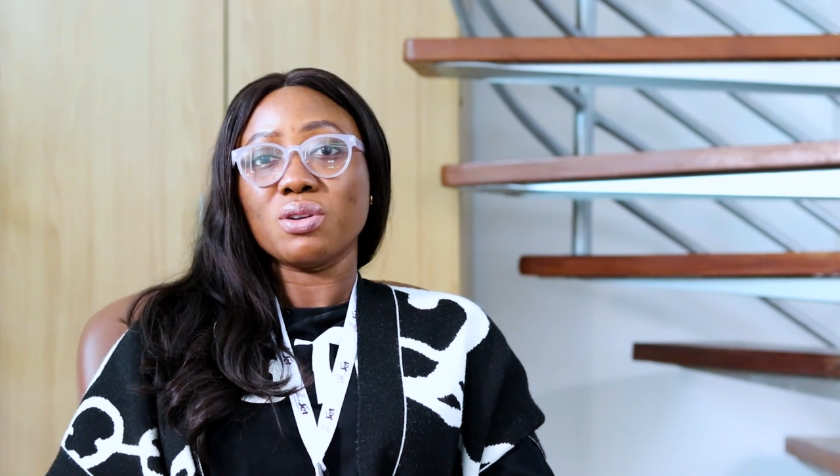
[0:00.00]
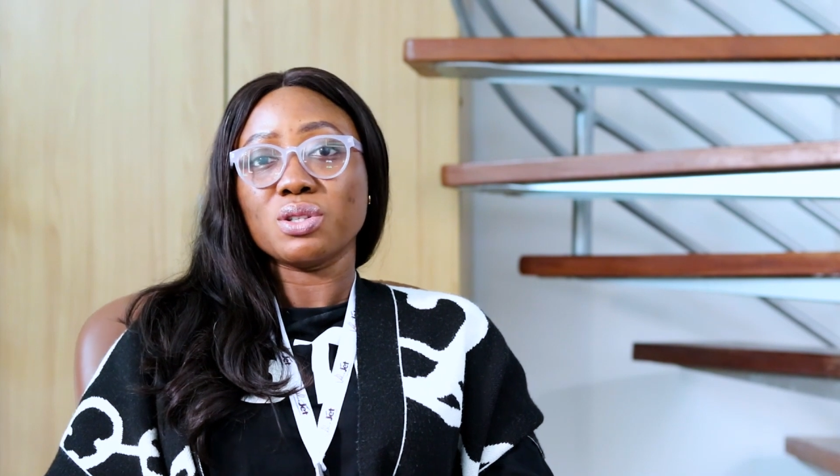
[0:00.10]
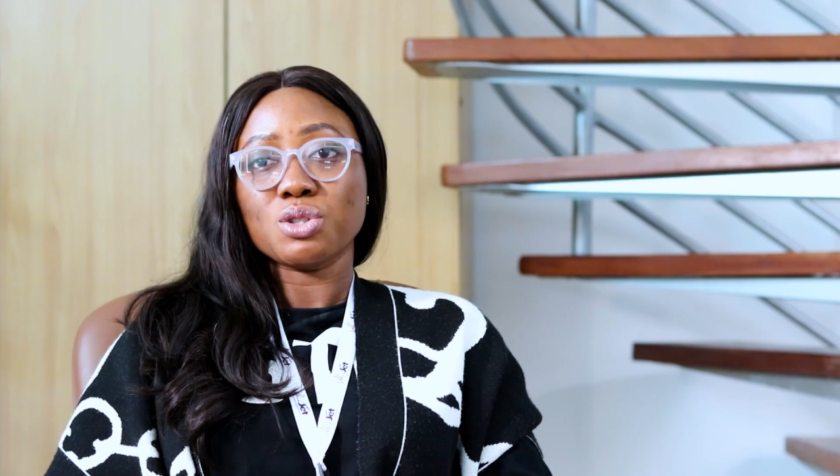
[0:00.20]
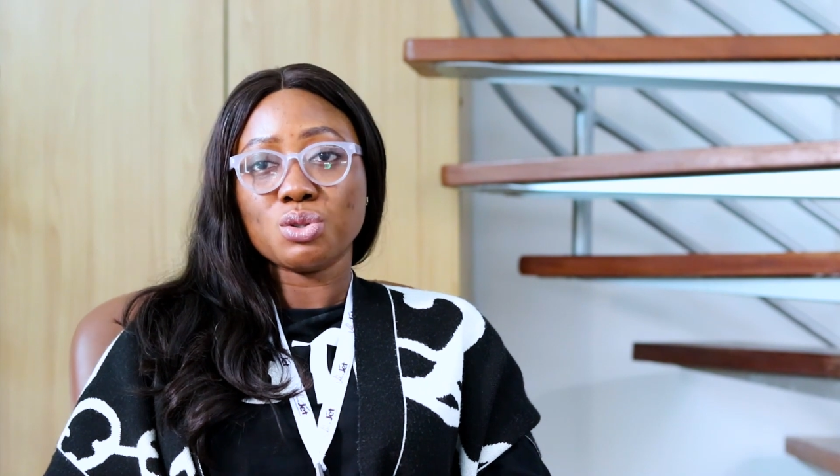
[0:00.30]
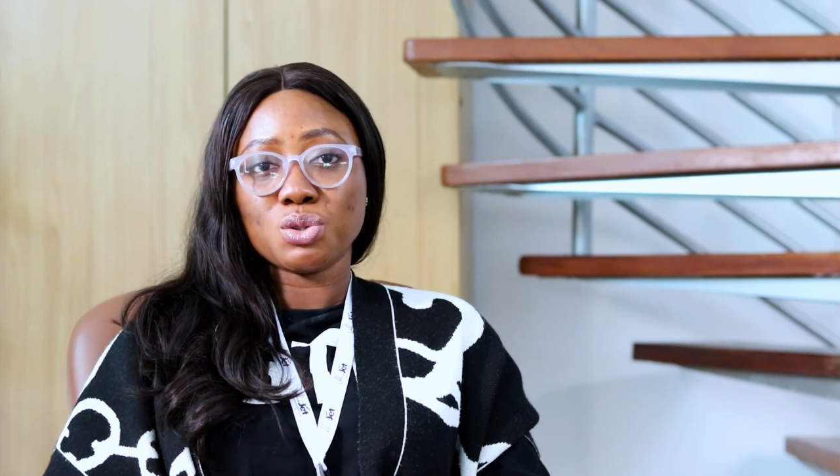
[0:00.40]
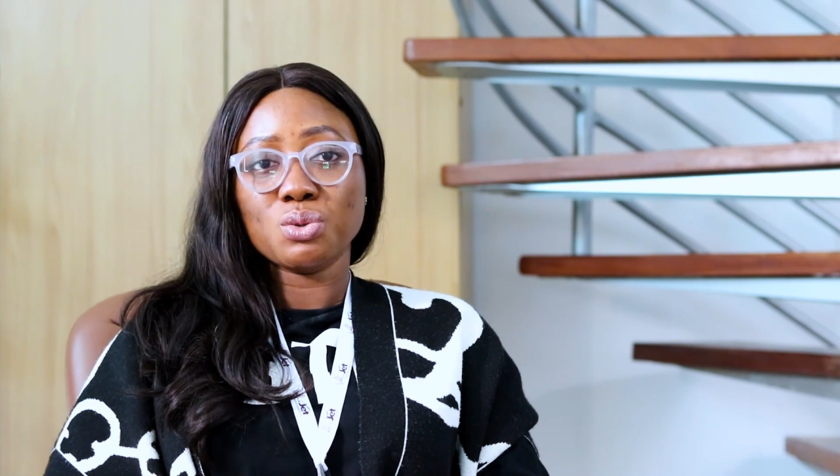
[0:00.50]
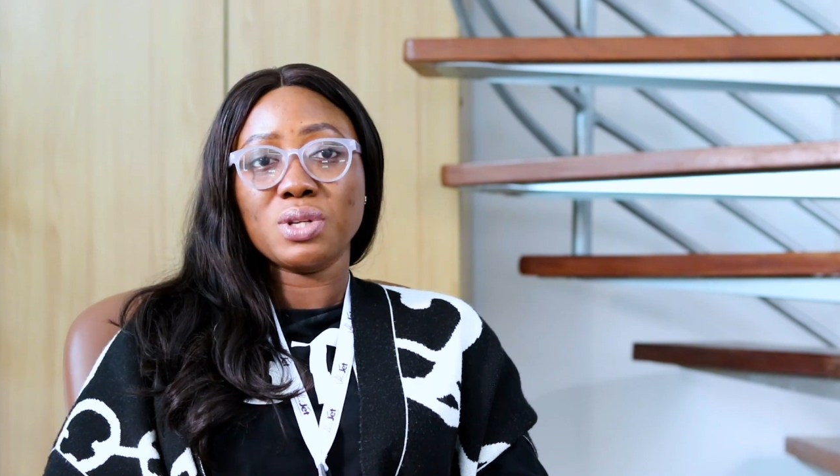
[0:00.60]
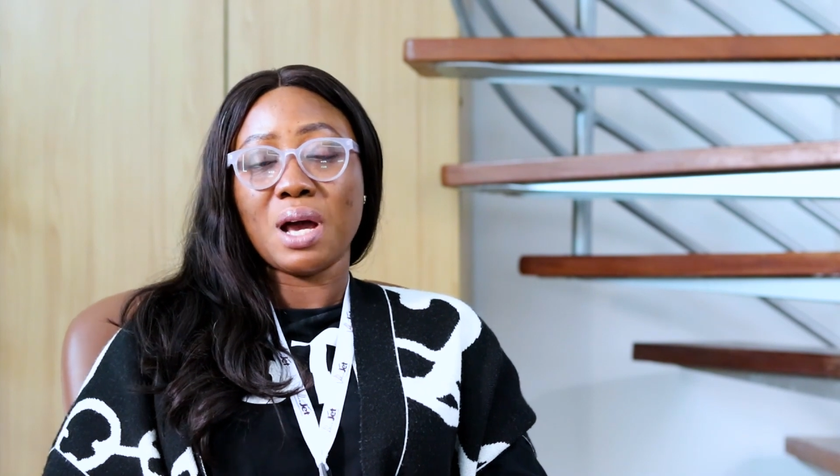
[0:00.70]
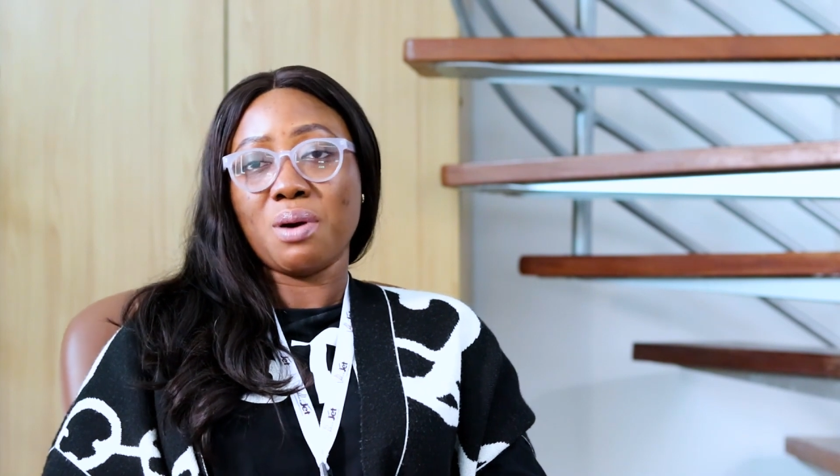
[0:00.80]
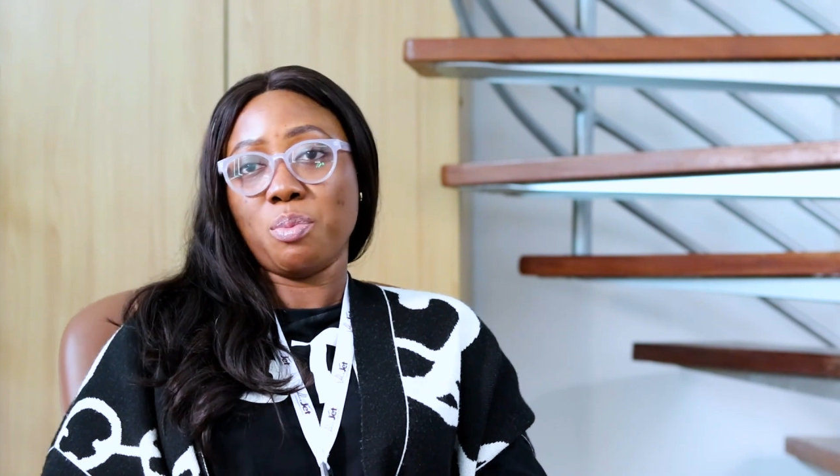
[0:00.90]

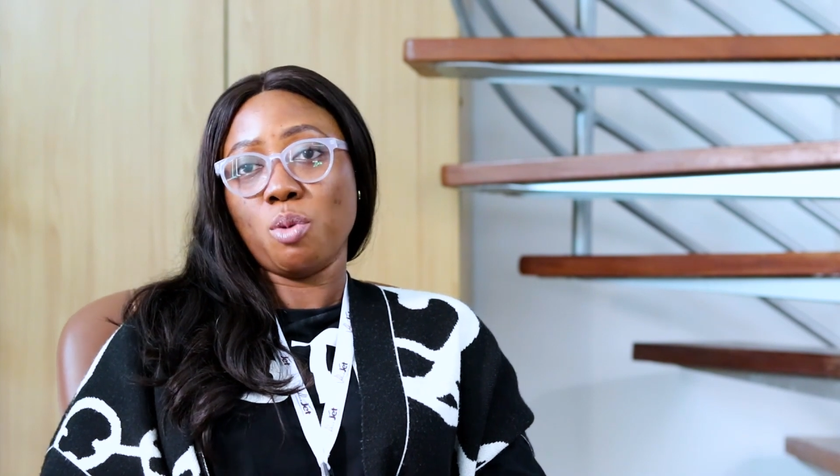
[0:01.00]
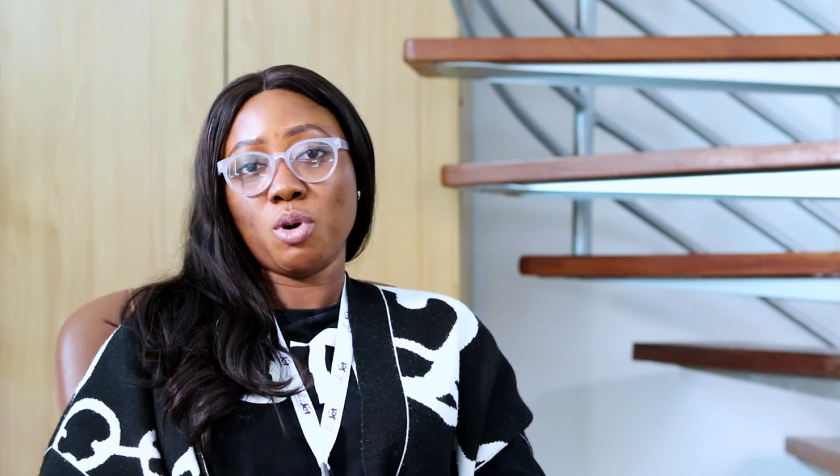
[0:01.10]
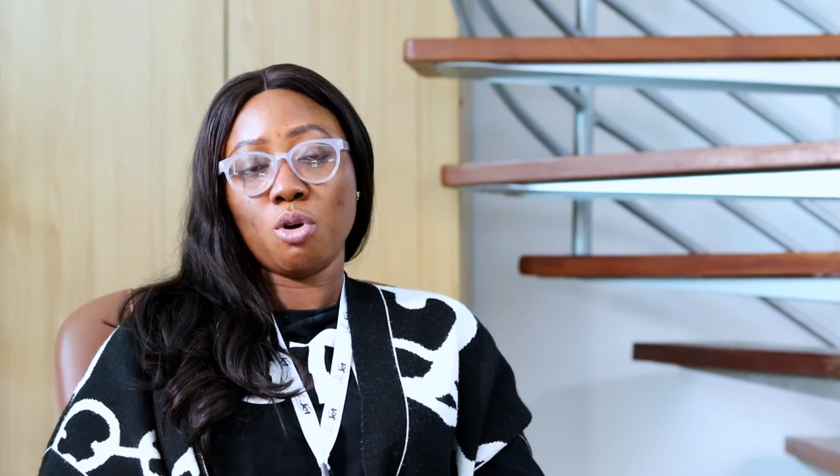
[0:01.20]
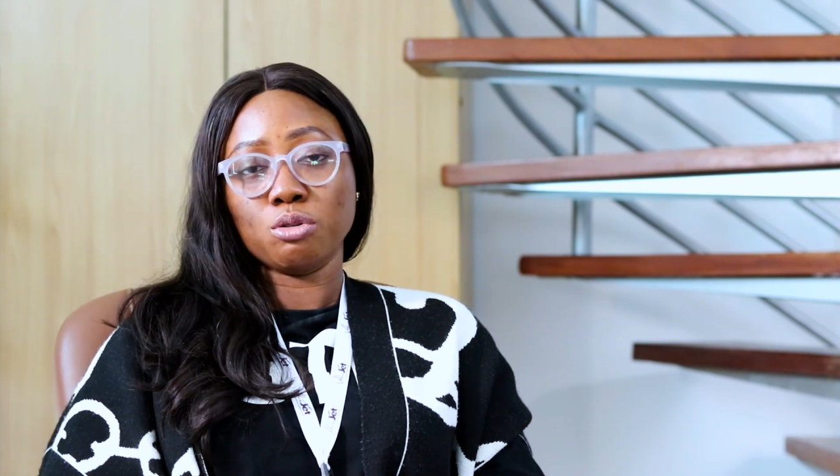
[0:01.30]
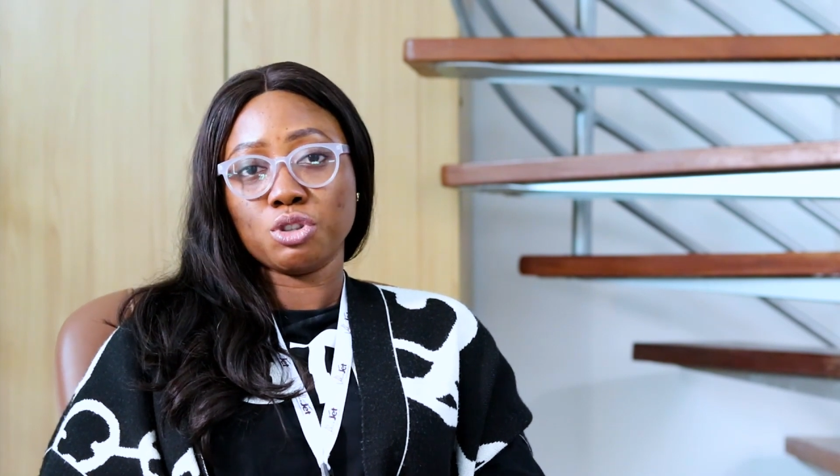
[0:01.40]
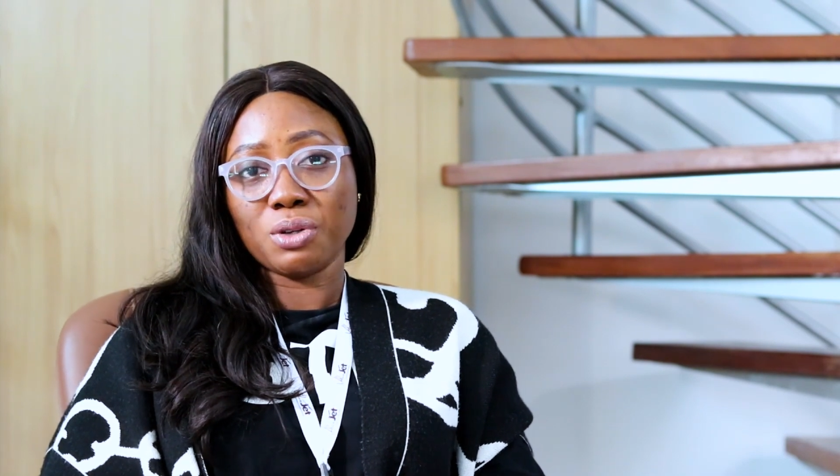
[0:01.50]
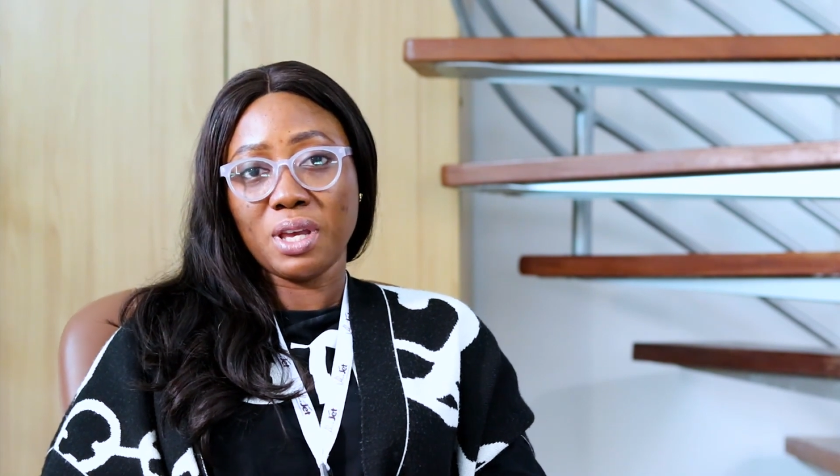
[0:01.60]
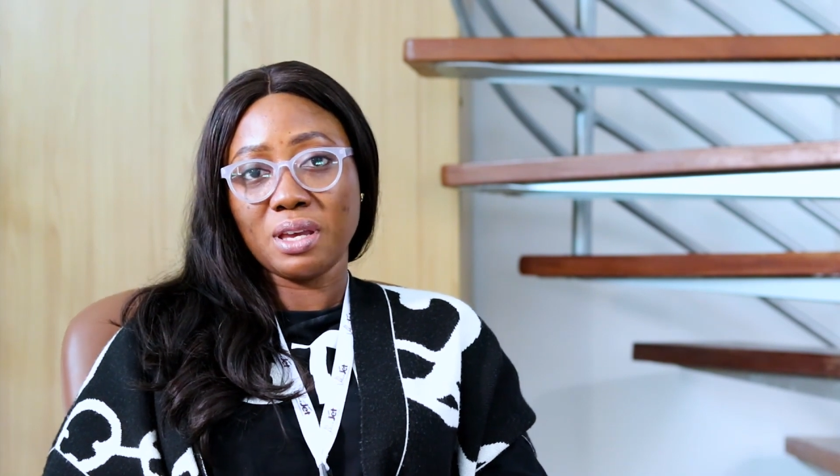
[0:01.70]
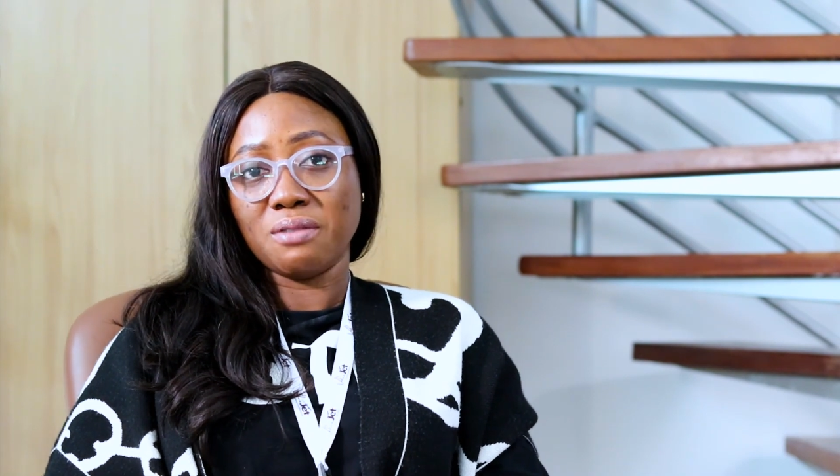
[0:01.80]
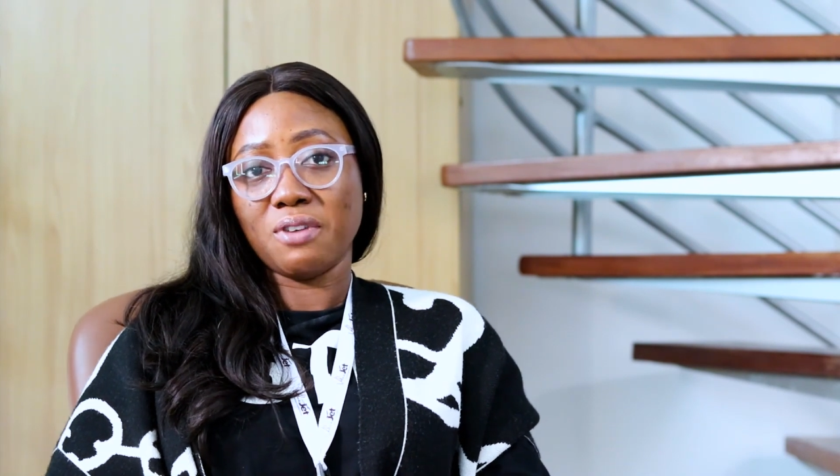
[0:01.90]
understood our pop culture
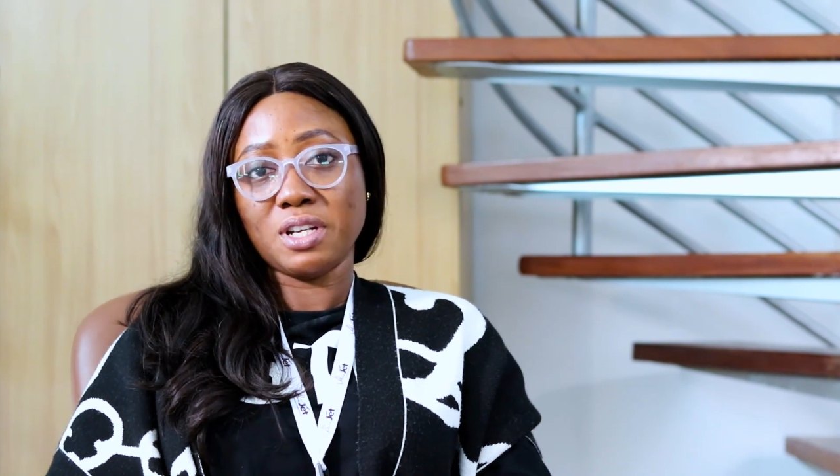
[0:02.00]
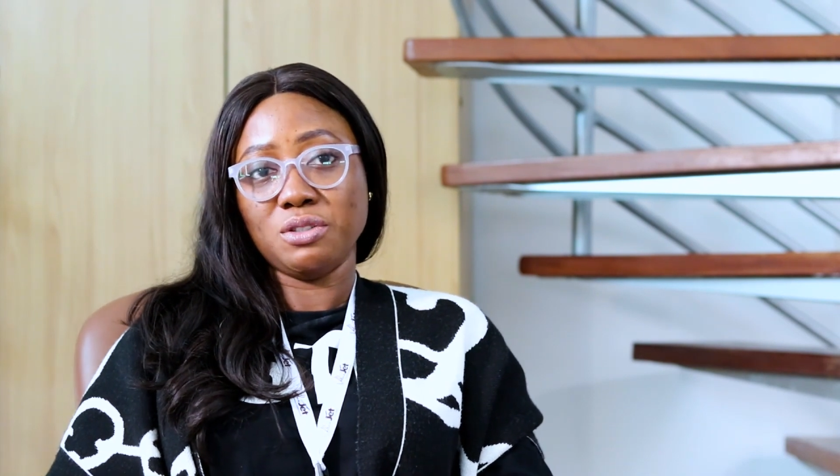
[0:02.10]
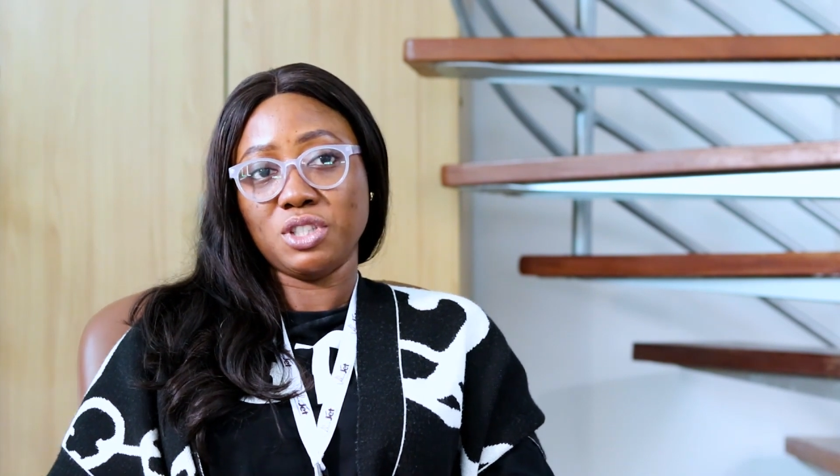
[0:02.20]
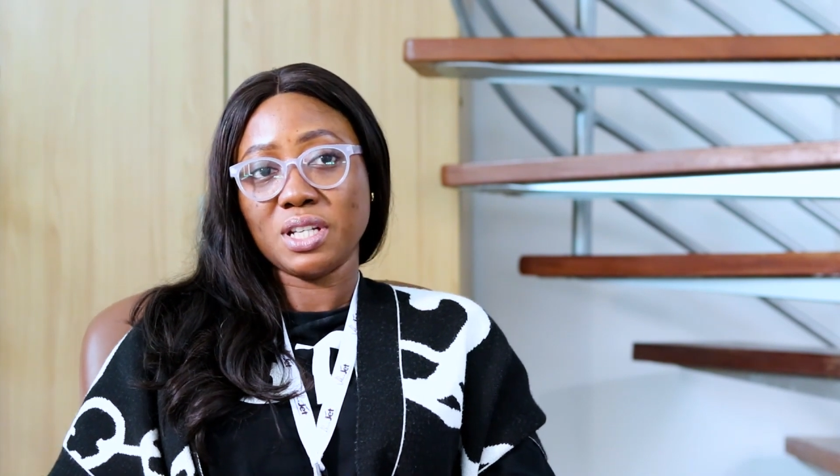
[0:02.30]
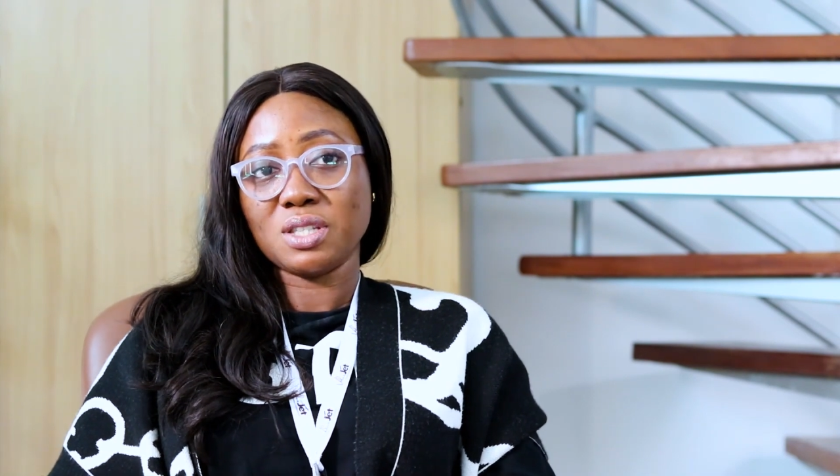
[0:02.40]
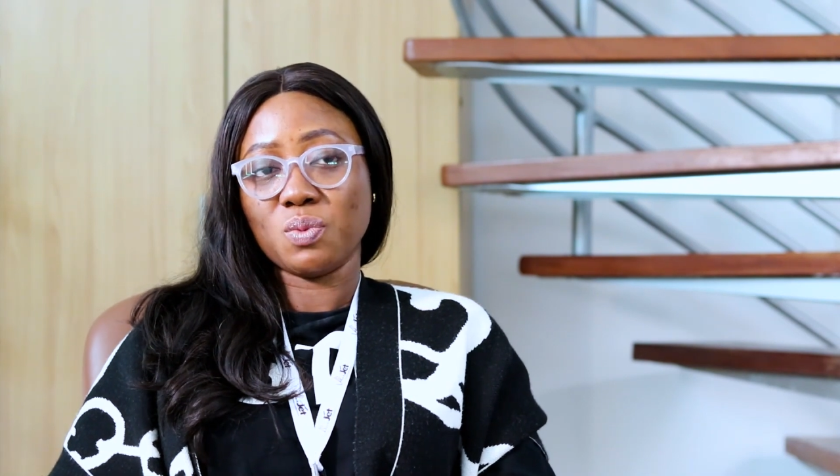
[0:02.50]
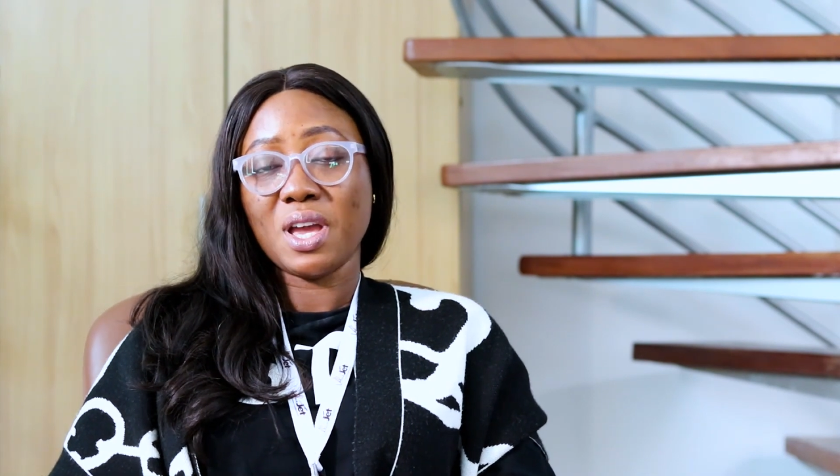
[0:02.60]
here in ValueJet.